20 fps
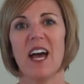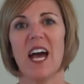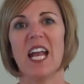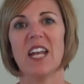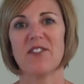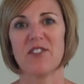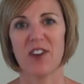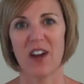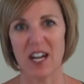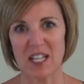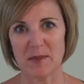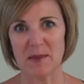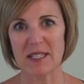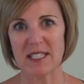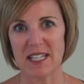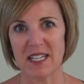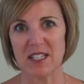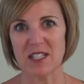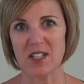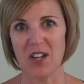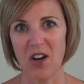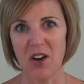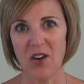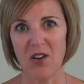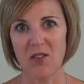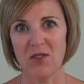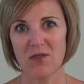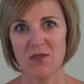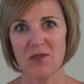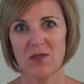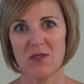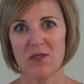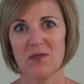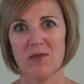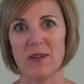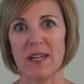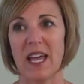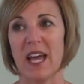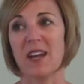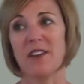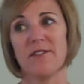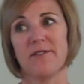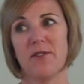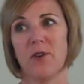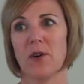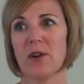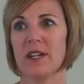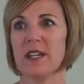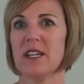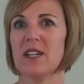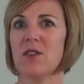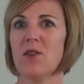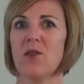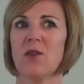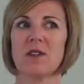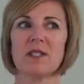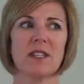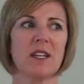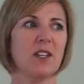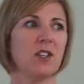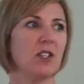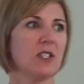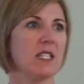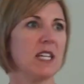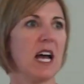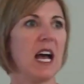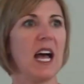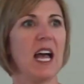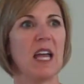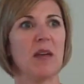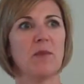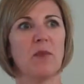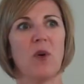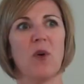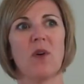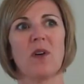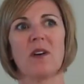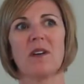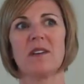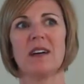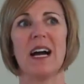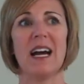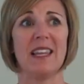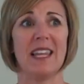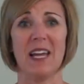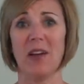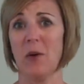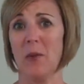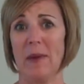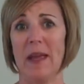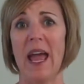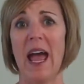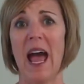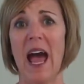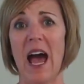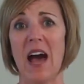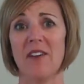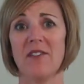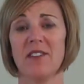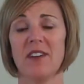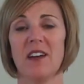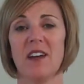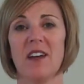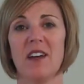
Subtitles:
And if your husband says no, we can't afford it, or it's not a good time, or I like what we have,